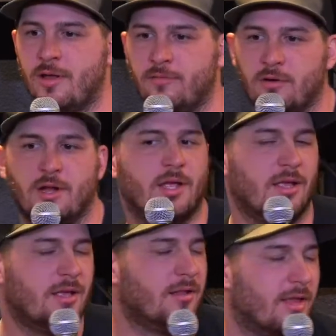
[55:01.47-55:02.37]
We're never
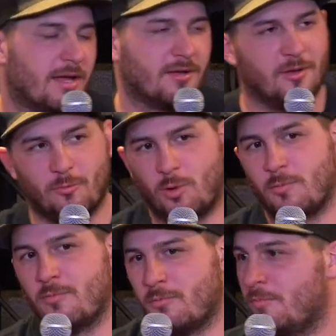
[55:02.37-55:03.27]
like
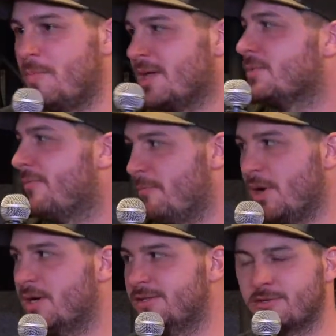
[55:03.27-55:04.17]
we're best
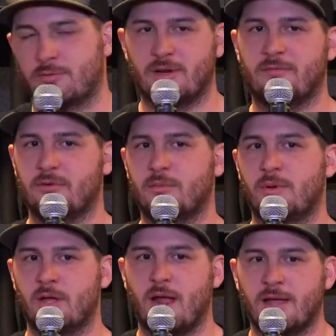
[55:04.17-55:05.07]
buds or whatever,
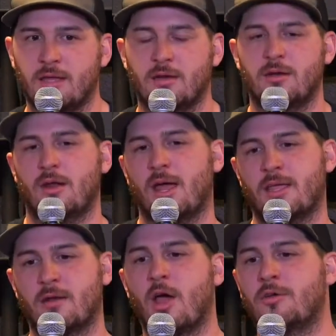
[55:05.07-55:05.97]
but I can
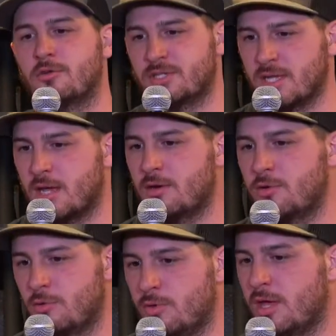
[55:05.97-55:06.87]

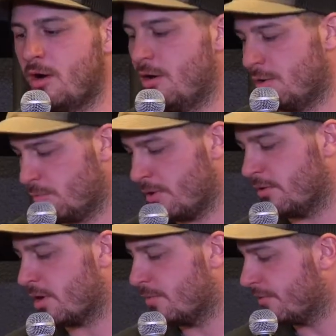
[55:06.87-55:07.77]
understand who they are and where
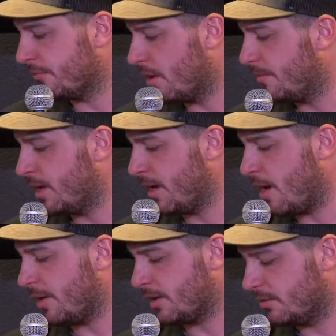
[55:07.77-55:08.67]
they're coming from and
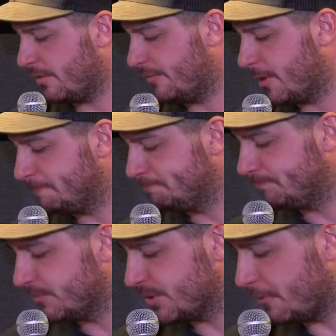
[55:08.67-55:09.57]
how I can love them.
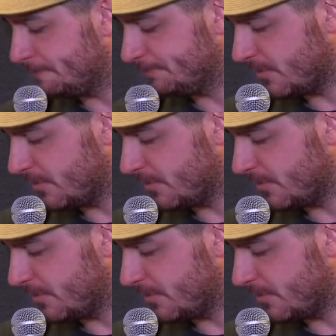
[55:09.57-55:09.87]
So